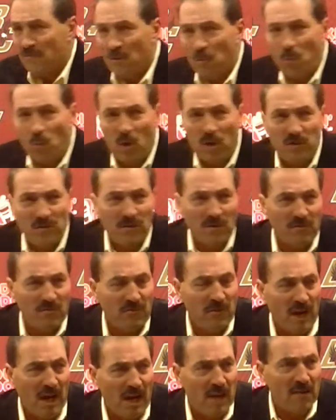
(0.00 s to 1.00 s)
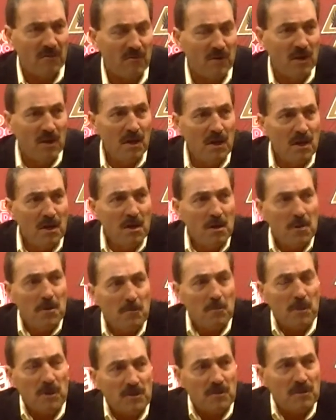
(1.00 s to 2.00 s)
from 1 to 5.
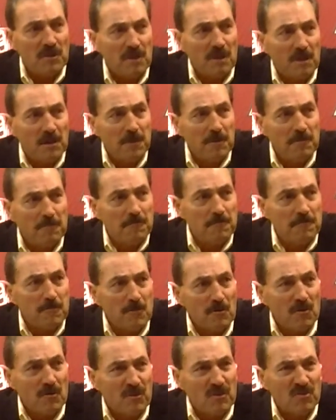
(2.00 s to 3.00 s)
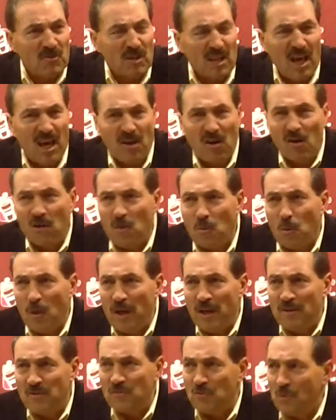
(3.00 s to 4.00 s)
But there's a lot of other
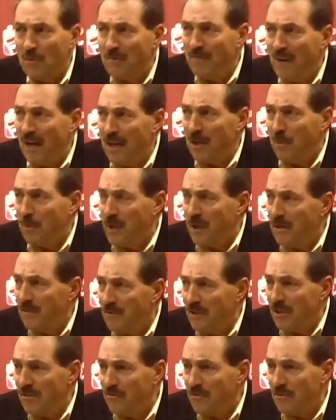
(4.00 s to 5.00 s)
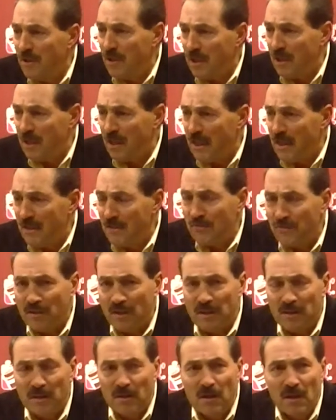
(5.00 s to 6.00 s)
ways to evaluate a recruiting class.
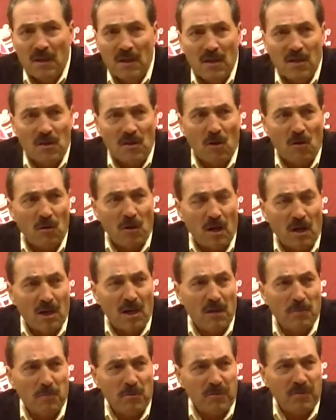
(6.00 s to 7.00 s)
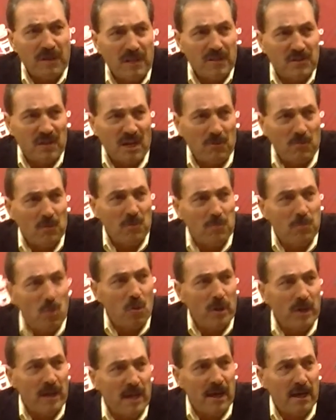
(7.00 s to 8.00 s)
And a couple things I would
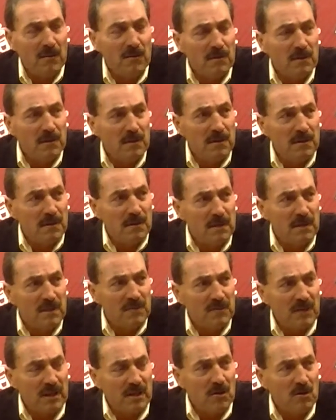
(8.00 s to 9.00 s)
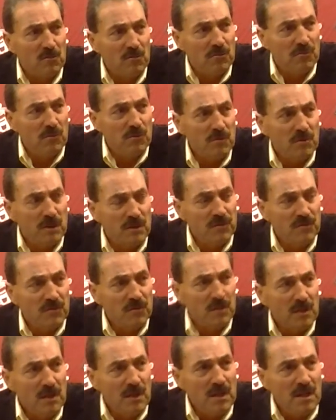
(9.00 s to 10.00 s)
point out as I go through
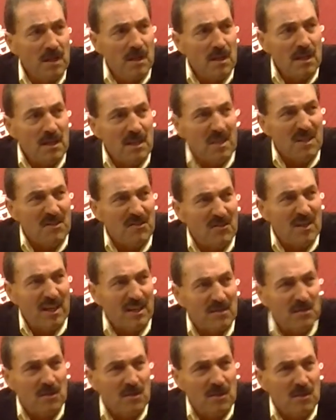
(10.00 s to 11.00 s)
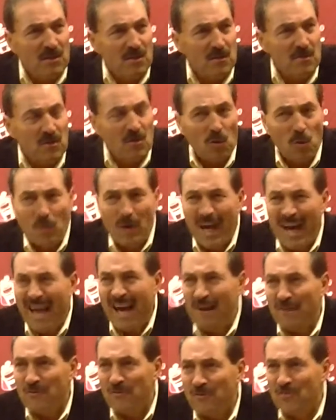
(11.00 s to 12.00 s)
this is that we
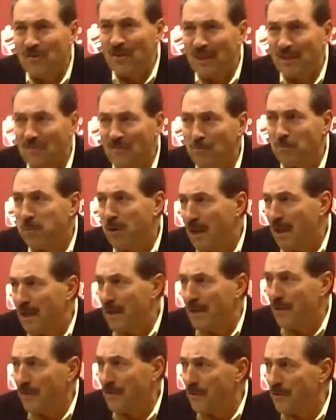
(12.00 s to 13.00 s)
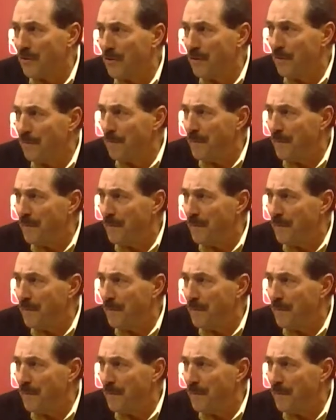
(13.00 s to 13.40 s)
have 6 players